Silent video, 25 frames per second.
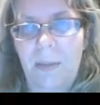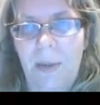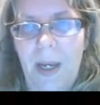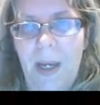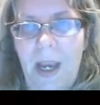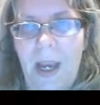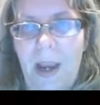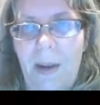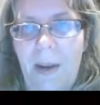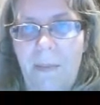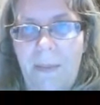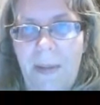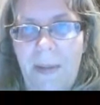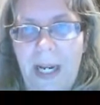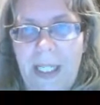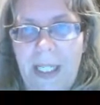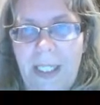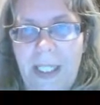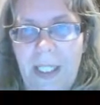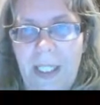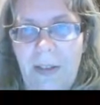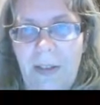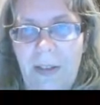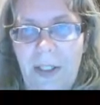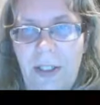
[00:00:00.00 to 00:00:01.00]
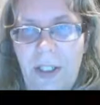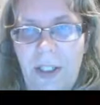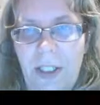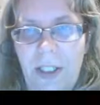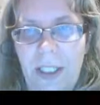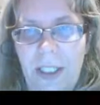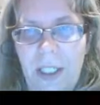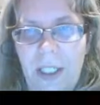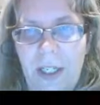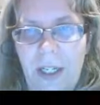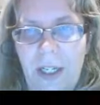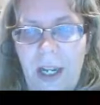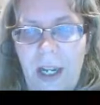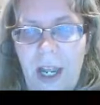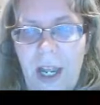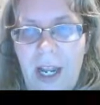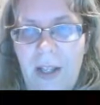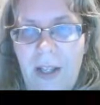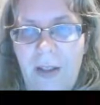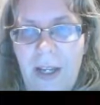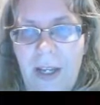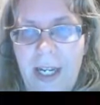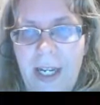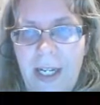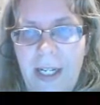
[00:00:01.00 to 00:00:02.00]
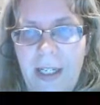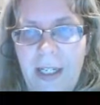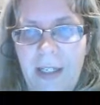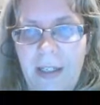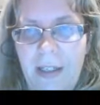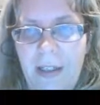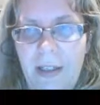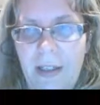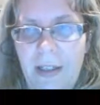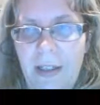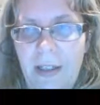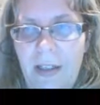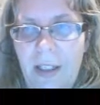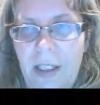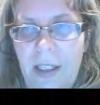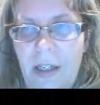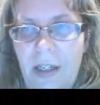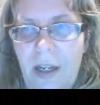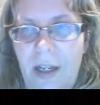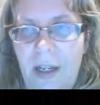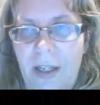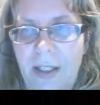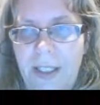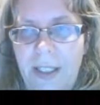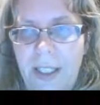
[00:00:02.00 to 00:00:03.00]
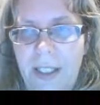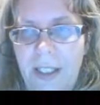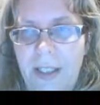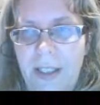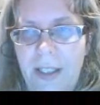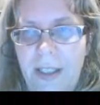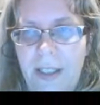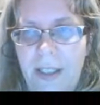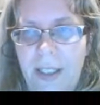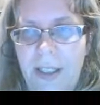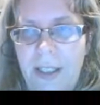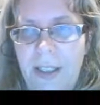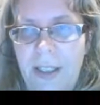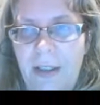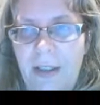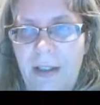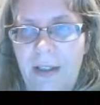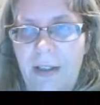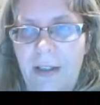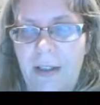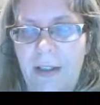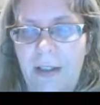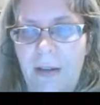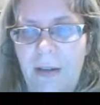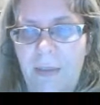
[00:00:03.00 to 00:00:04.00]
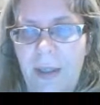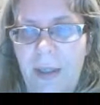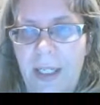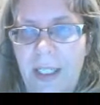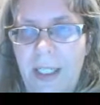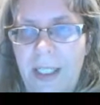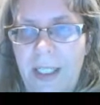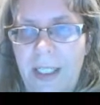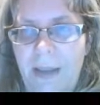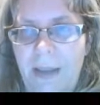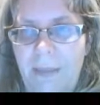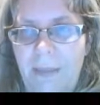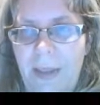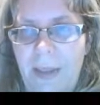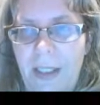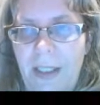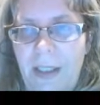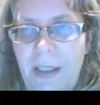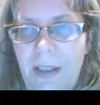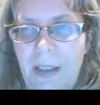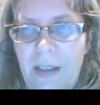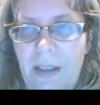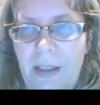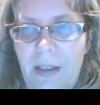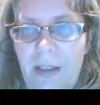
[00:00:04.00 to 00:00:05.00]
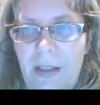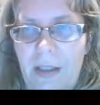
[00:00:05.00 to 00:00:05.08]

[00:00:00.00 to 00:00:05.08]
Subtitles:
But I'm basically just going to highlight the content that the committee sent me.